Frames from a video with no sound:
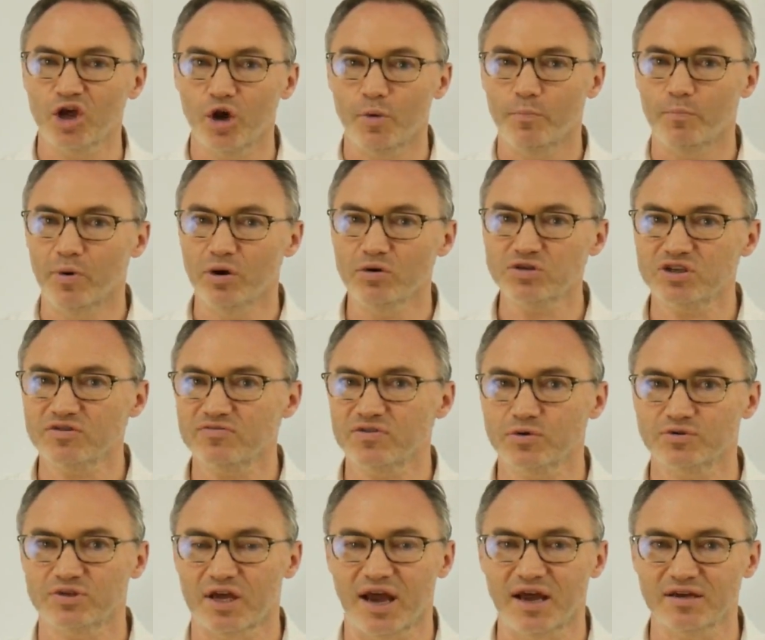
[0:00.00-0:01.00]
Most of
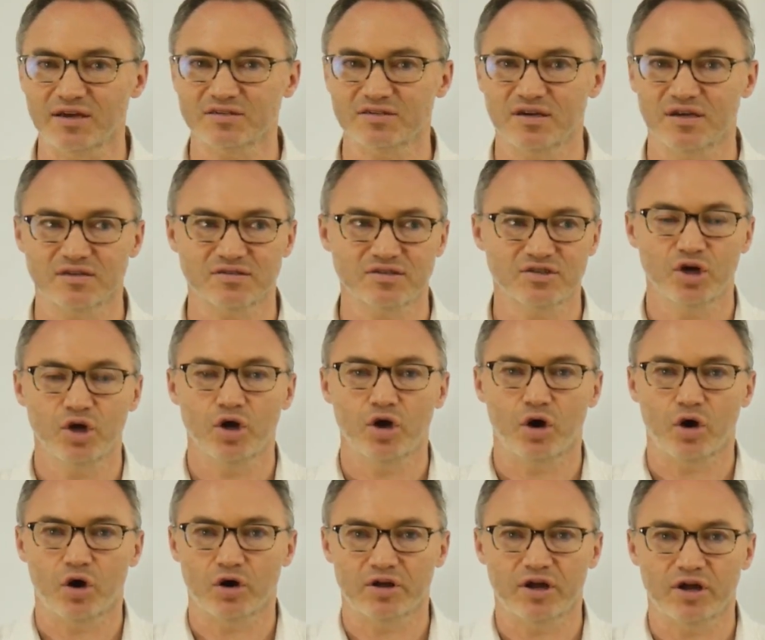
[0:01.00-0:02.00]
those assets
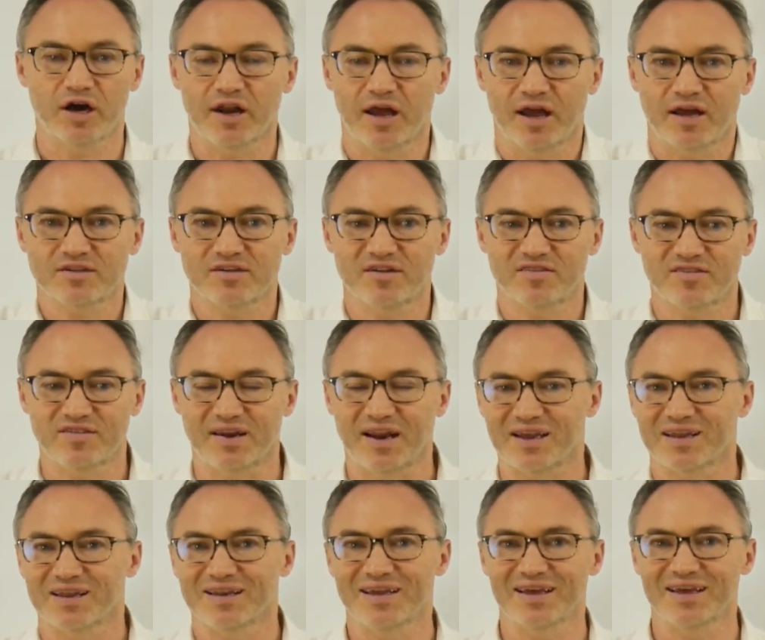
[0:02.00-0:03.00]
are not assets that I
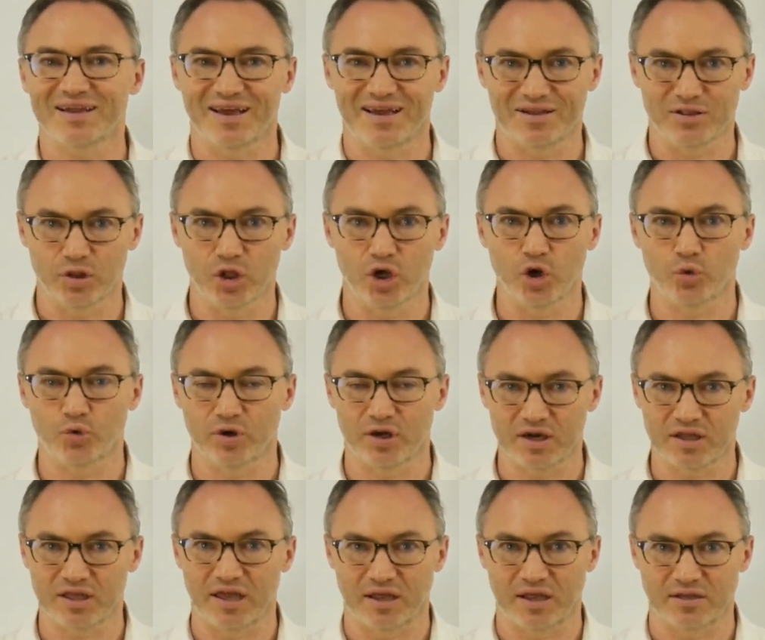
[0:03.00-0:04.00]
can get a loan
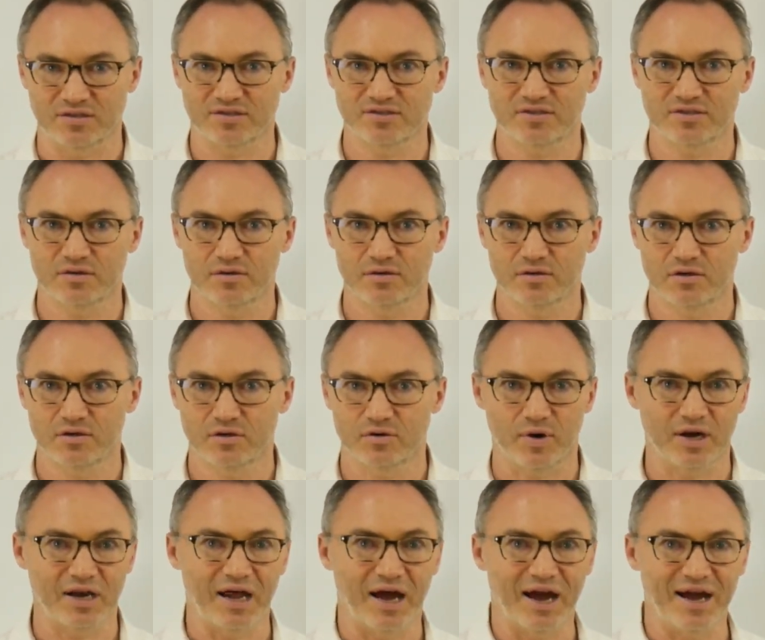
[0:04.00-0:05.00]
against,
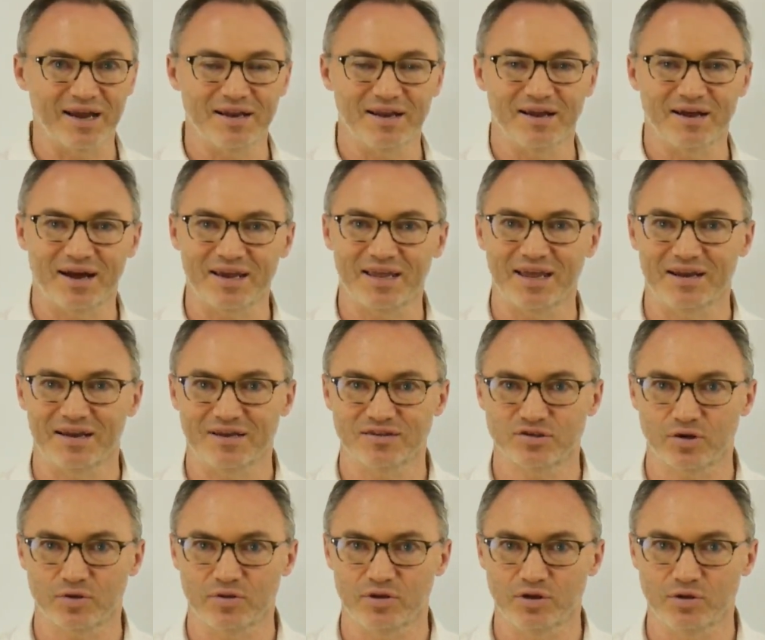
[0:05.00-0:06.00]
right? I can't
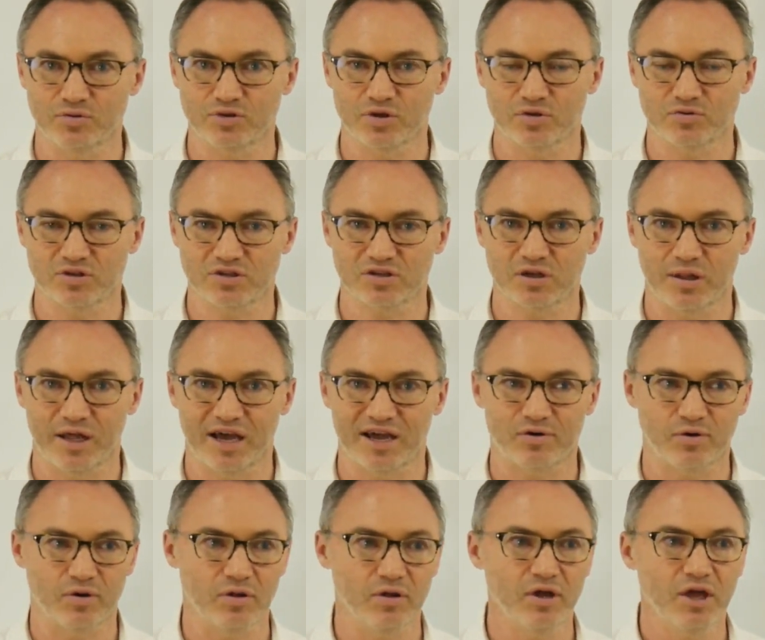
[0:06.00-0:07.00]
necessarily use those as
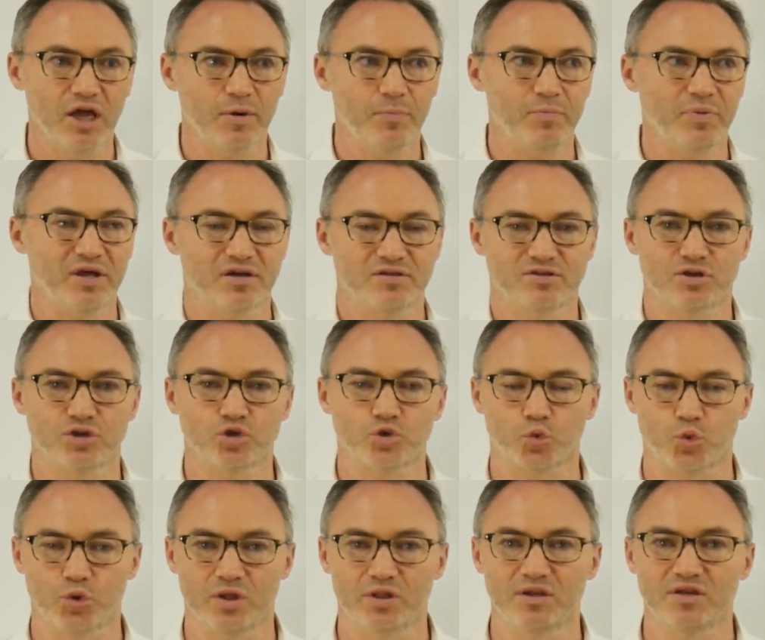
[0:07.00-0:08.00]
collateral because it is
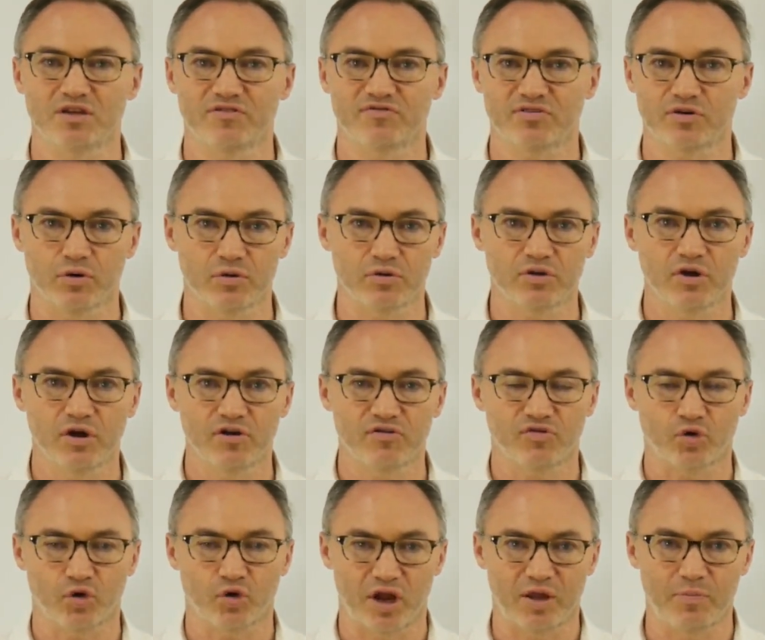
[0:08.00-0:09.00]
really difficult
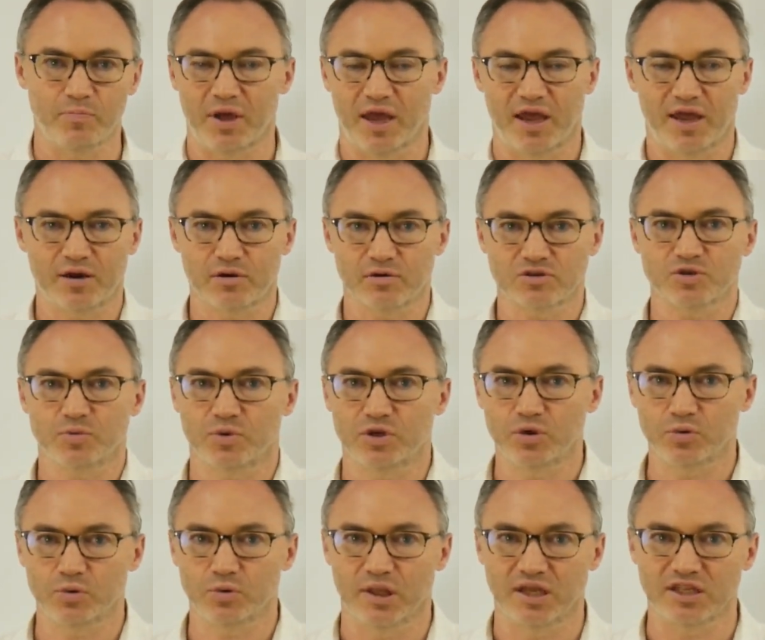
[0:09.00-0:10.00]
for a bank or someone
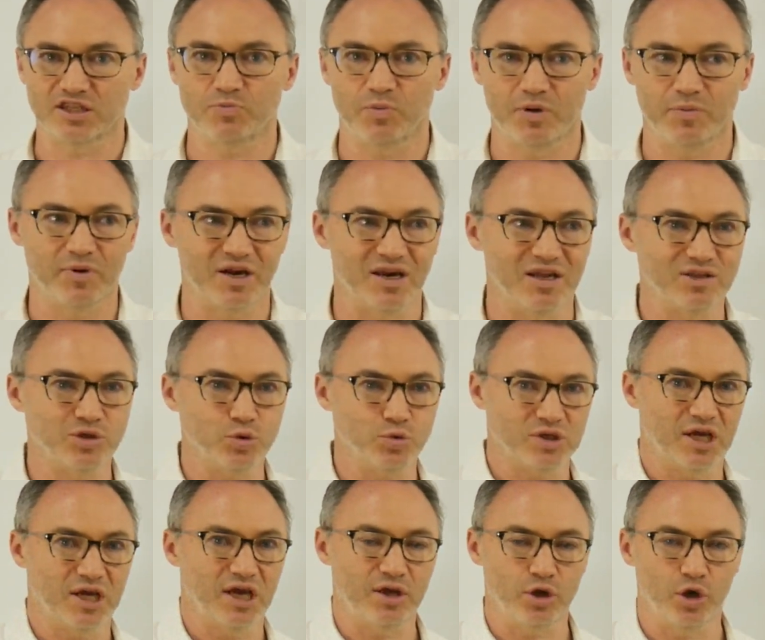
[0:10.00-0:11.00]
who lends me money to
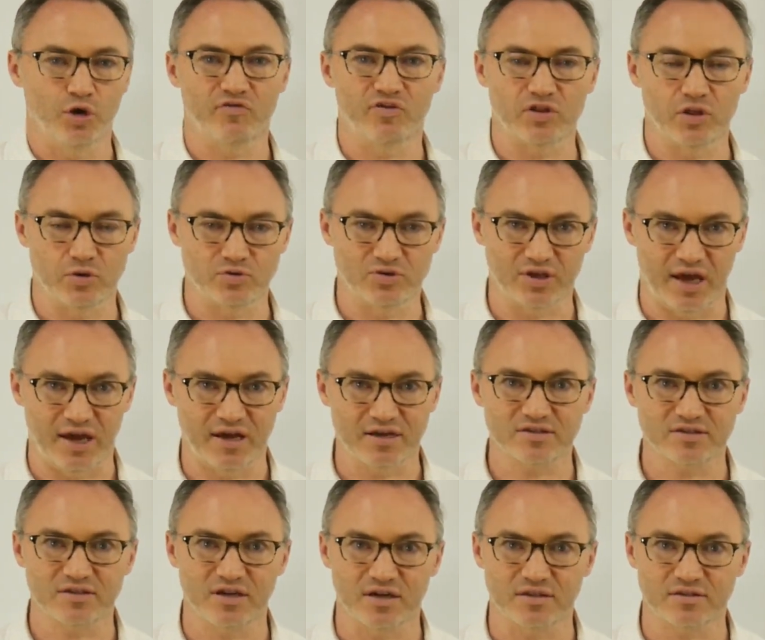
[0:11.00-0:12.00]
take over those
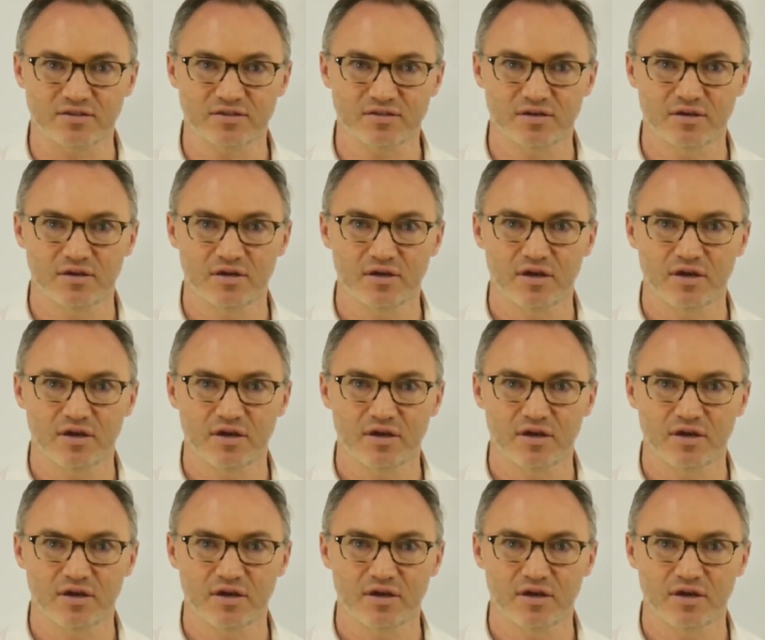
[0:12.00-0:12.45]
assets